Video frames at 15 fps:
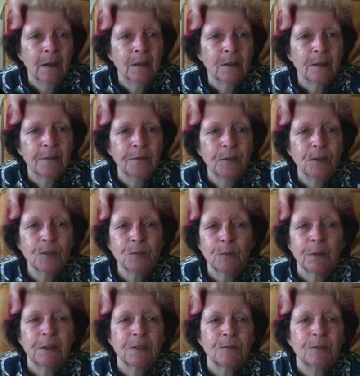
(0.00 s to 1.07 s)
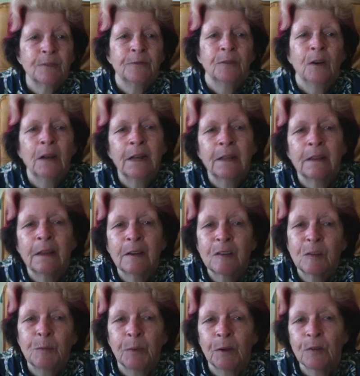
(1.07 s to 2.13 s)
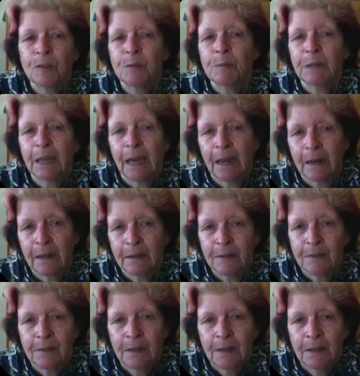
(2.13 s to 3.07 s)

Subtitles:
So the first one is refining the exposed mechanics.